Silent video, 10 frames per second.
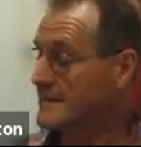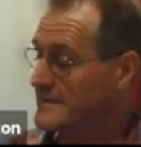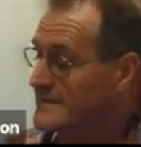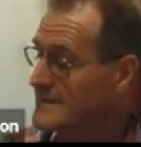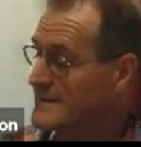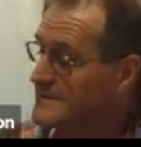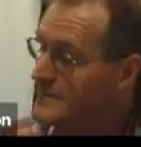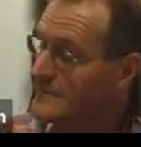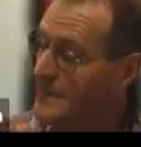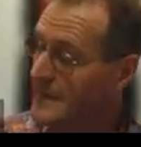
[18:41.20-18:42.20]
then did this
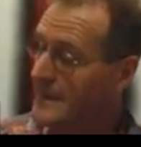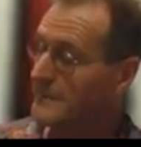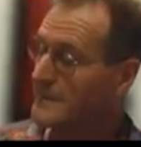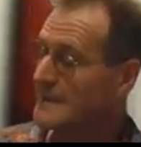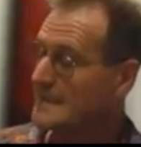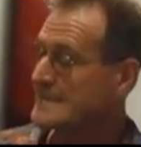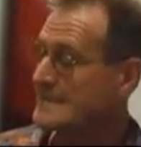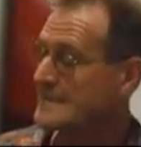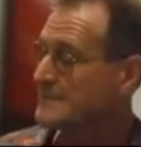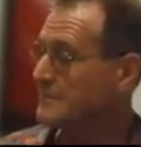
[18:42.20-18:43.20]
become a
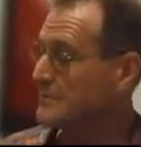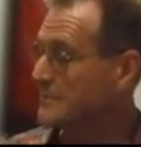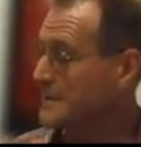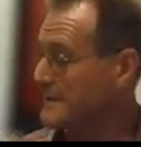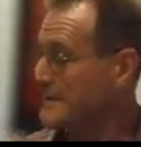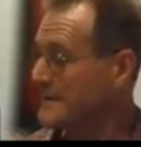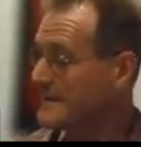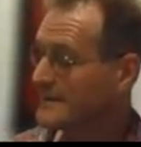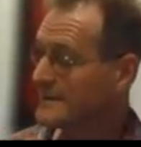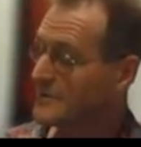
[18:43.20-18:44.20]
Nazi symbol? But
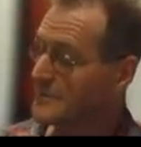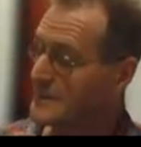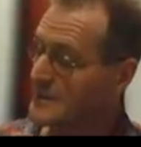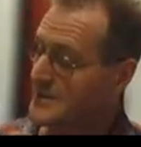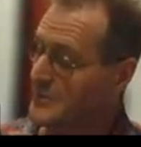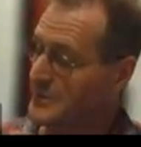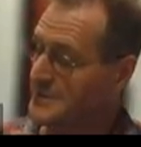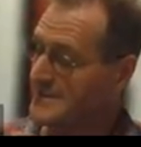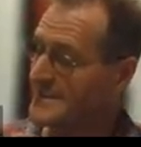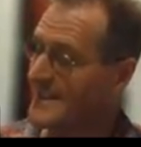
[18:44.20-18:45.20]
there could be lots of
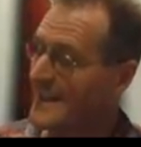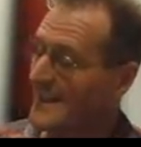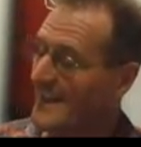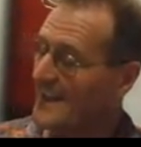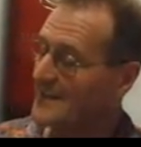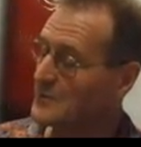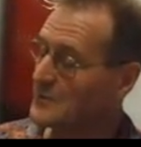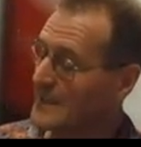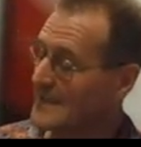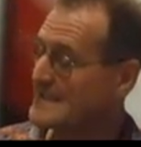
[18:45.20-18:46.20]
reasons. In
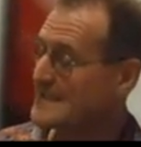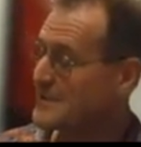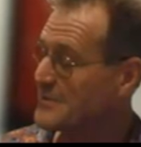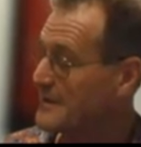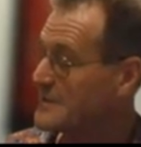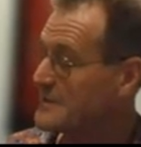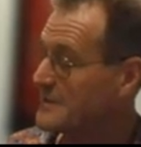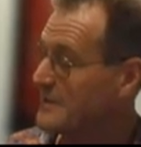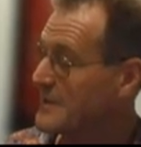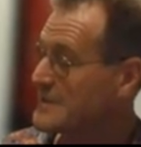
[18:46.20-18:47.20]
all cases, throughout the
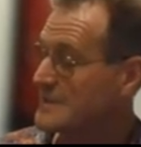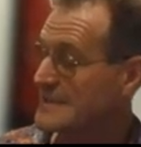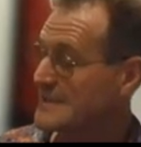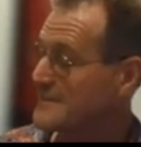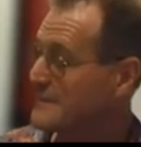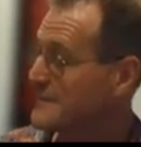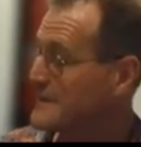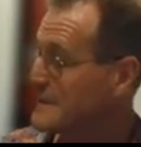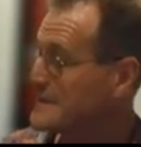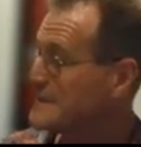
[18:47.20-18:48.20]
generations of
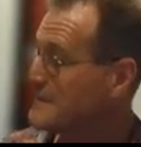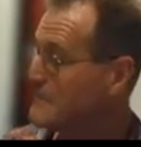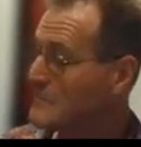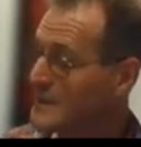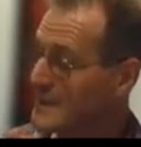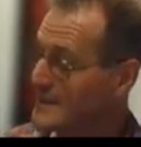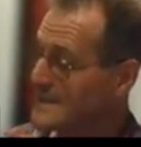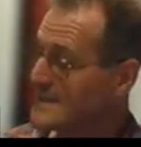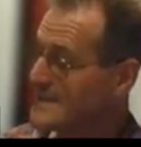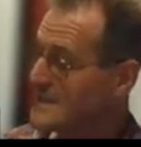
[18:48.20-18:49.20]
et
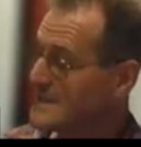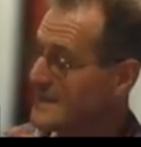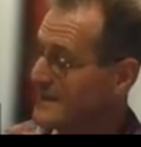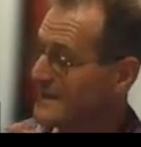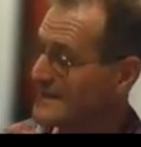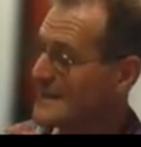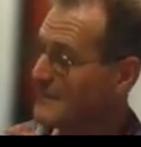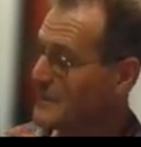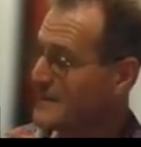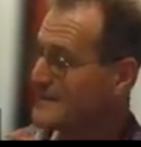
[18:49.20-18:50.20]
mulias
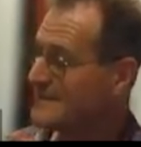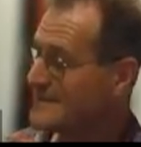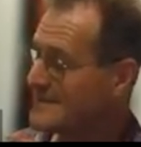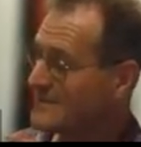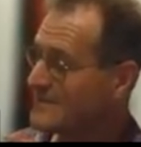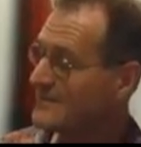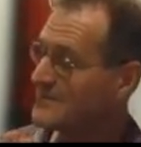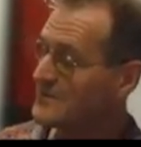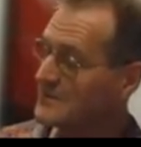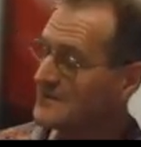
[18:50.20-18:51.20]
sapientes, you'll
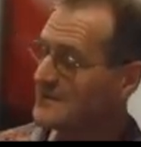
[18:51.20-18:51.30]
have to